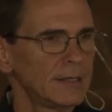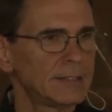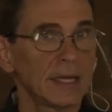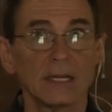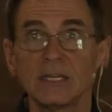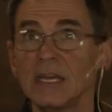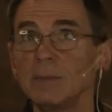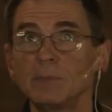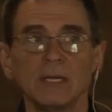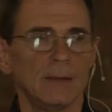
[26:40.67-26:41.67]
Take a deep,
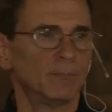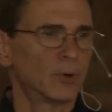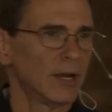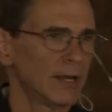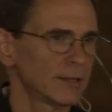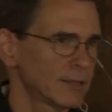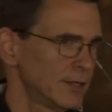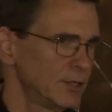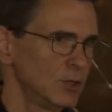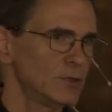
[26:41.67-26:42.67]
deep breath and
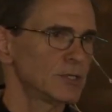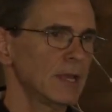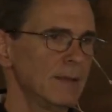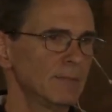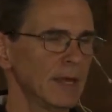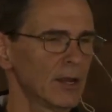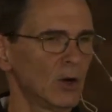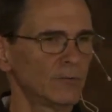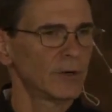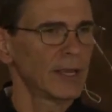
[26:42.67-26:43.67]
do the same thing
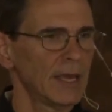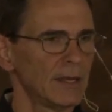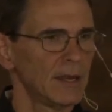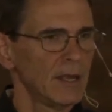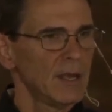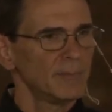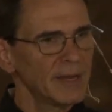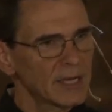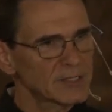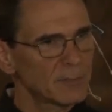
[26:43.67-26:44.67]
over again,
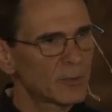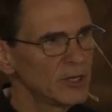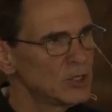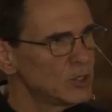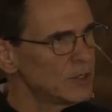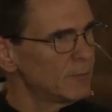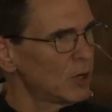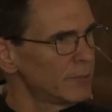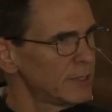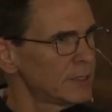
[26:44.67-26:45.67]
because that brings you to the
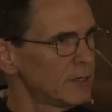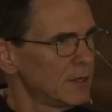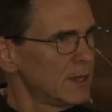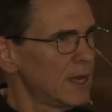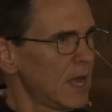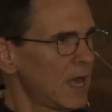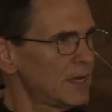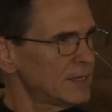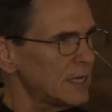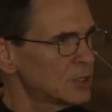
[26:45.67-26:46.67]
moment and it
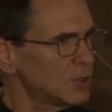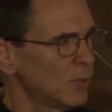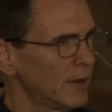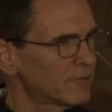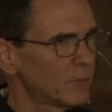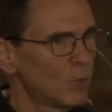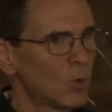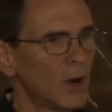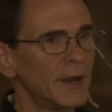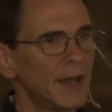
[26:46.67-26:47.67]
takes you away from
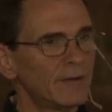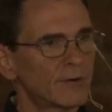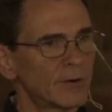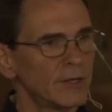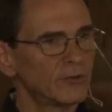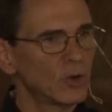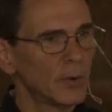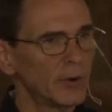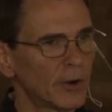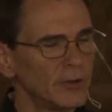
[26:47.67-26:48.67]
whatever is
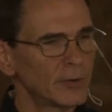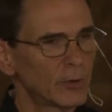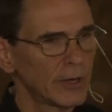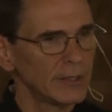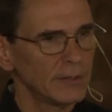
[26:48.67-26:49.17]
going on in your brain.